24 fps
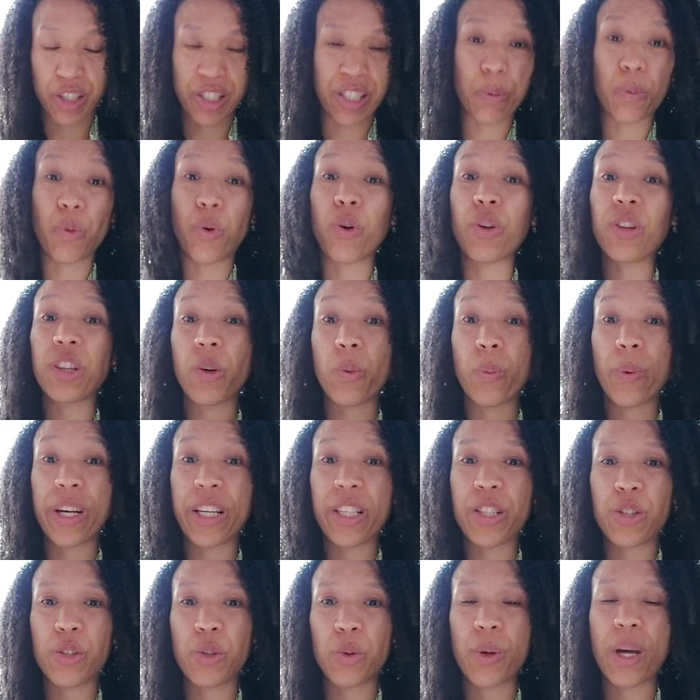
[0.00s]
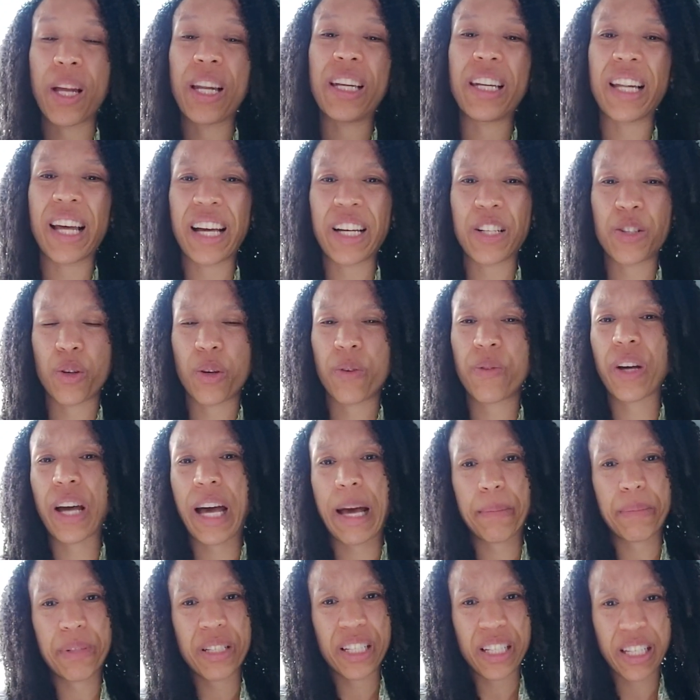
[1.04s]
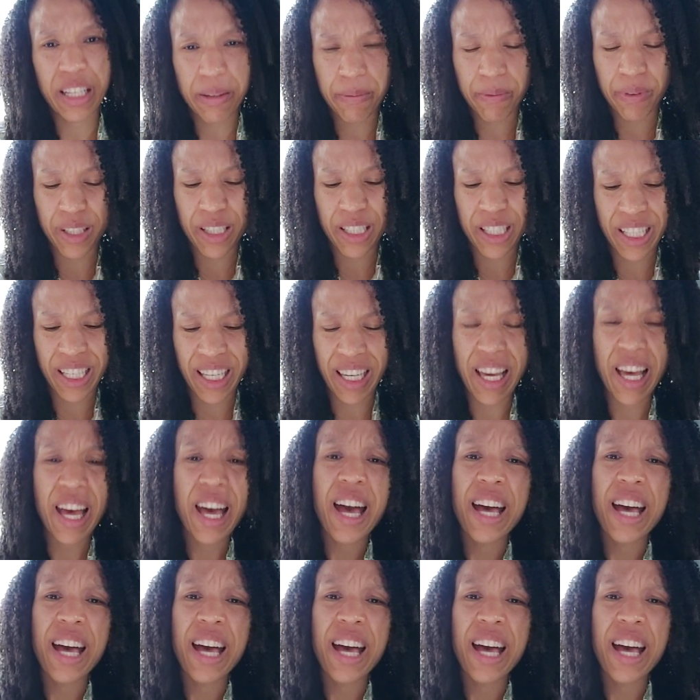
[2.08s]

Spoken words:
They were on their way to a land of captivity.